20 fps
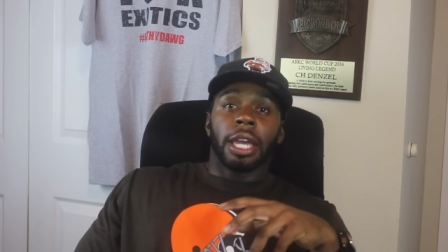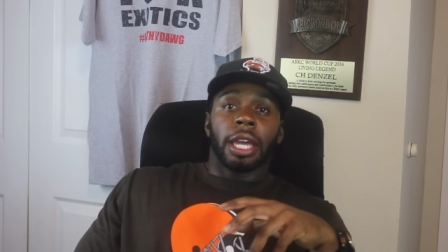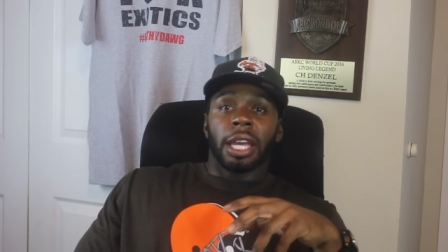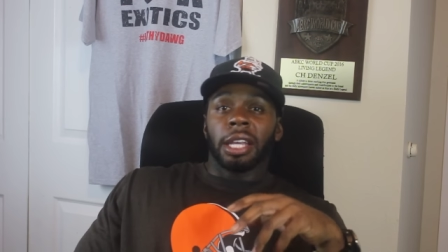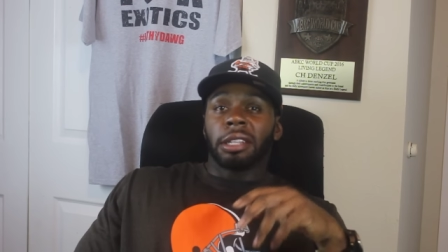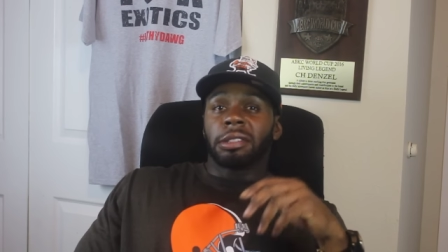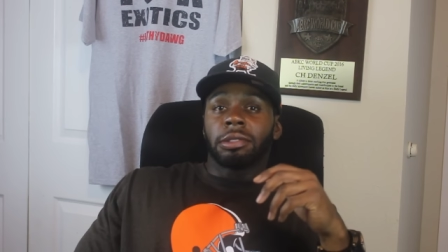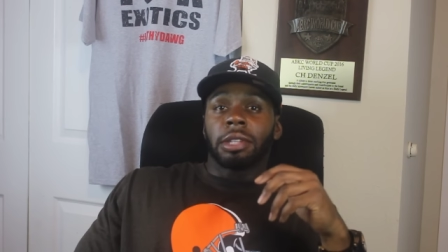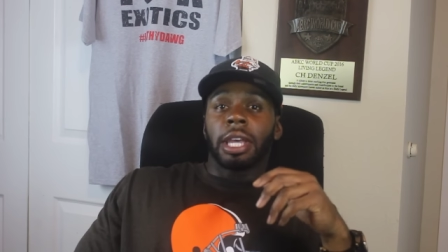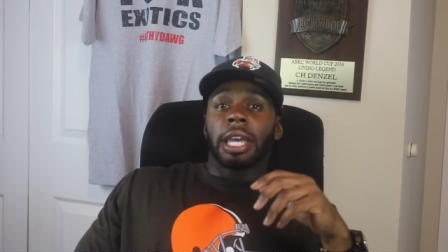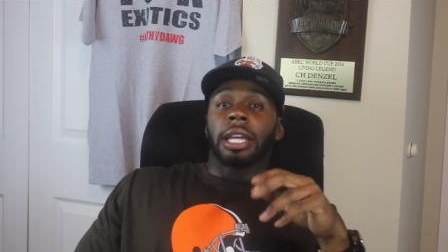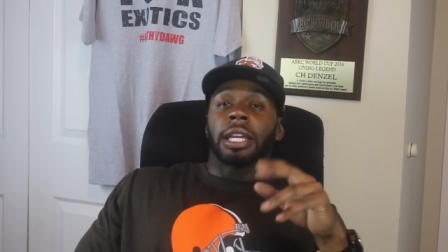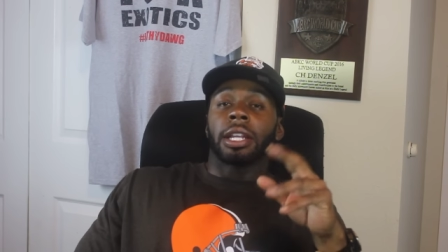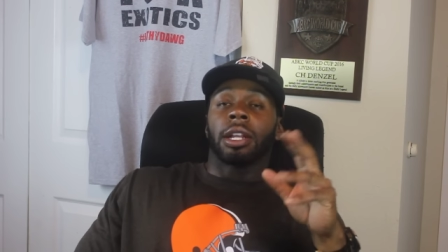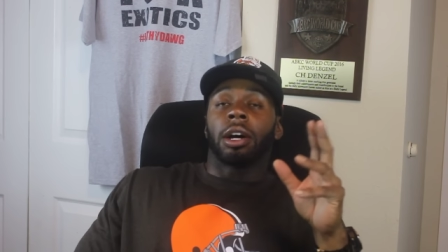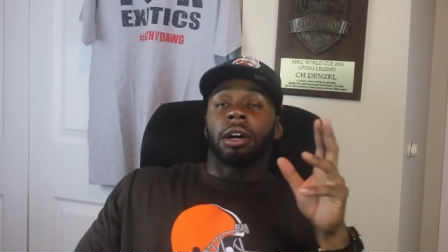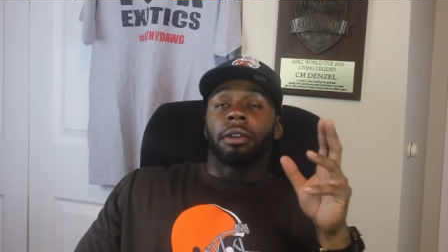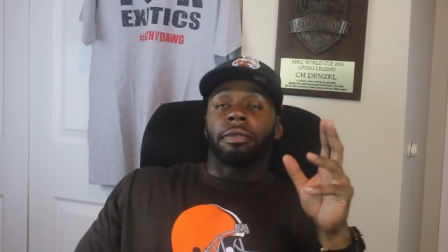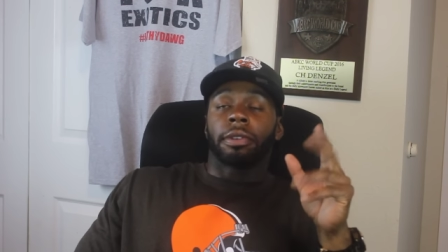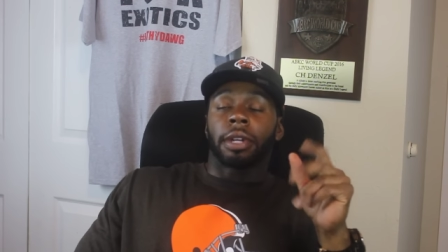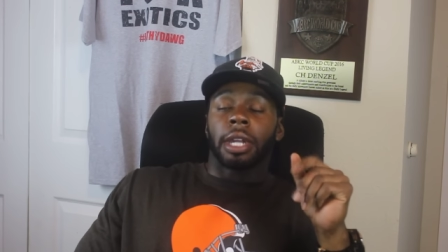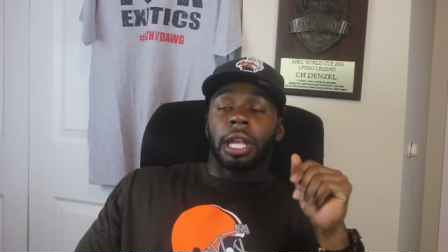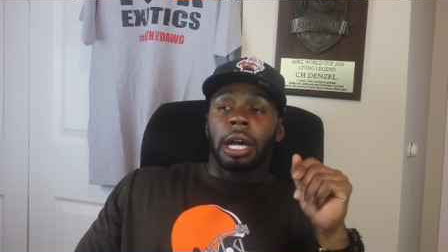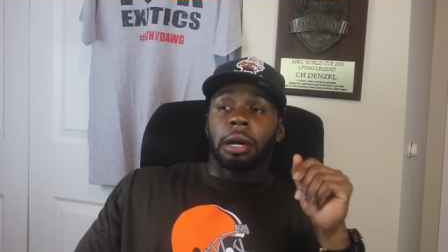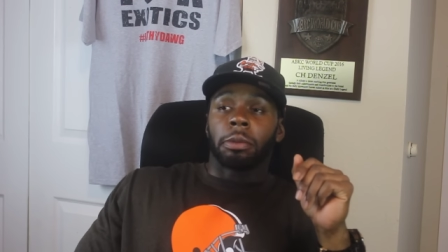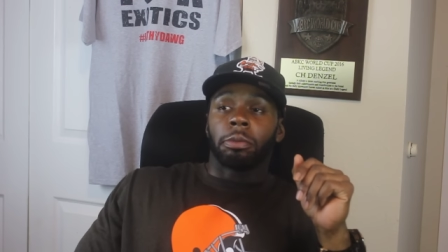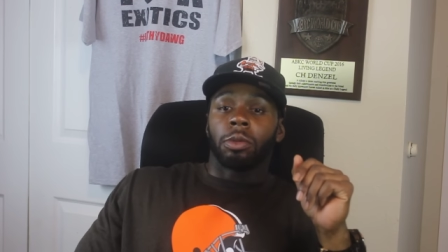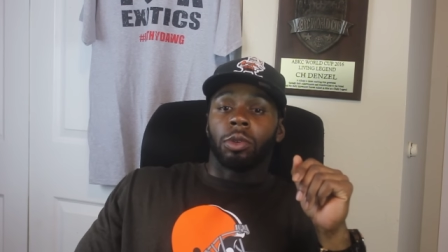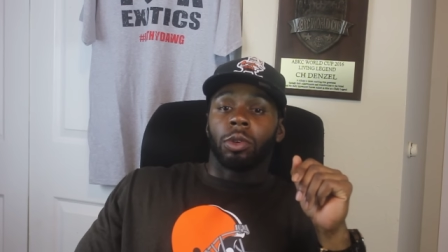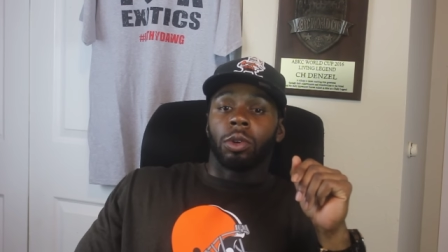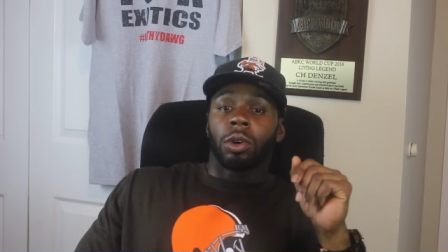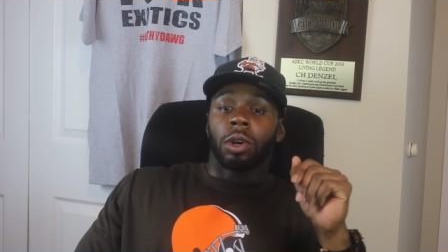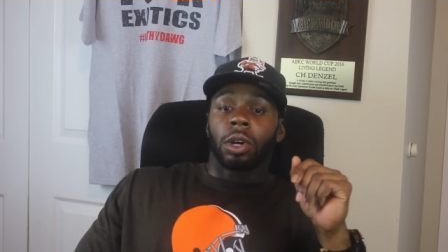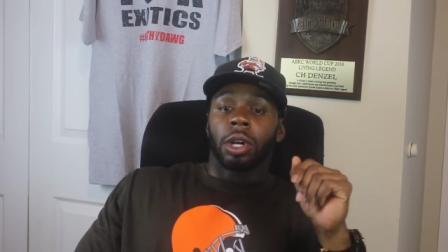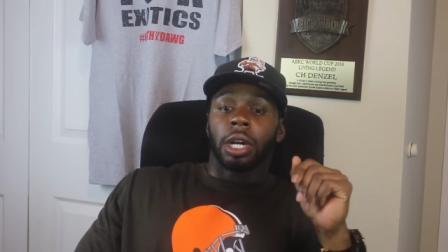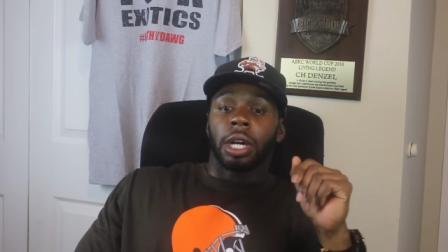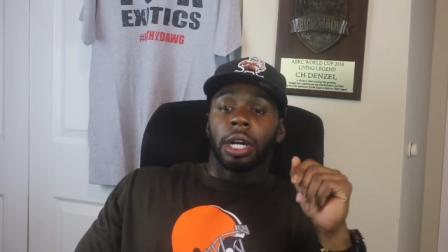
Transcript: it's taken off a lot more.